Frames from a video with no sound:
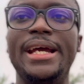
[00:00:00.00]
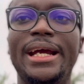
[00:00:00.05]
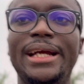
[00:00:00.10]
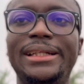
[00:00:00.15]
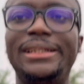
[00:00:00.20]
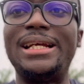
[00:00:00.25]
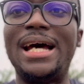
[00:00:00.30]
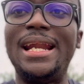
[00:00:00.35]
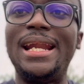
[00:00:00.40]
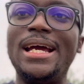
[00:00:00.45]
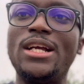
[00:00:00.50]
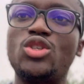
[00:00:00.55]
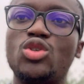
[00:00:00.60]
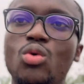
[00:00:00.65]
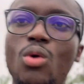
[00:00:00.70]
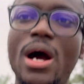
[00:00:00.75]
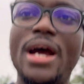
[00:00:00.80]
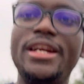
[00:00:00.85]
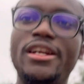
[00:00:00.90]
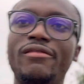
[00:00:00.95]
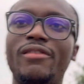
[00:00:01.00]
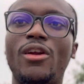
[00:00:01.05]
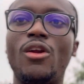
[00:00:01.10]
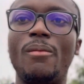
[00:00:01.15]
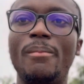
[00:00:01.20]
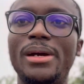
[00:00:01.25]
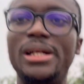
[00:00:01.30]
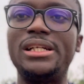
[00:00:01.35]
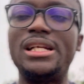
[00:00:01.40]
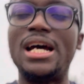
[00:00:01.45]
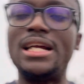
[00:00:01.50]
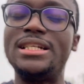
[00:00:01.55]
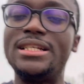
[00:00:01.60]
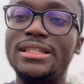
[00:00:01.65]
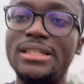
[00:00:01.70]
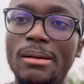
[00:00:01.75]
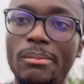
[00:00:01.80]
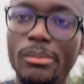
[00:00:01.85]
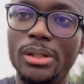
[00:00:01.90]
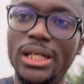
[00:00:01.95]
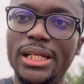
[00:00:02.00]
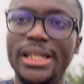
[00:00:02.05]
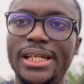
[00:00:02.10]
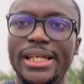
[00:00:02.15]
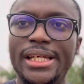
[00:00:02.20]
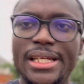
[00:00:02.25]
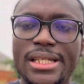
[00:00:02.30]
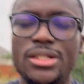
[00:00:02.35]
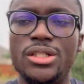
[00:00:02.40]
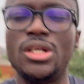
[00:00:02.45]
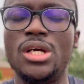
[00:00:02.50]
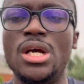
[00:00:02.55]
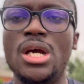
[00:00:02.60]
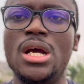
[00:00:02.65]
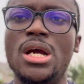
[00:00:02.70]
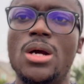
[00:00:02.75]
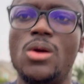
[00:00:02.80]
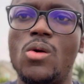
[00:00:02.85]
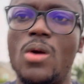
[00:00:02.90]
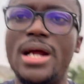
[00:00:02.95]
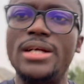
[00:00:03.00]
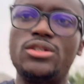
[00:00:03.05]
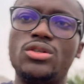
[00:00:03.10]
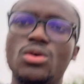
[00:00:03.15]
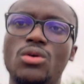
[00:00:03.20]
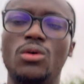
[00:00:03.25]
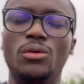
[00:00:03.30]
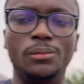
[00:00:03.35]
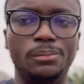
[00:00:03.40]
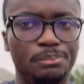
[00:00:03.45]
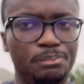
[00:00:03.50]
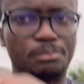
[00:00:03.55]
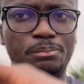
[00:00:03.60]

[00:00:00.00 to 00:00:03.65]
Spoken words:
intellectual and developmental disabilities, right? So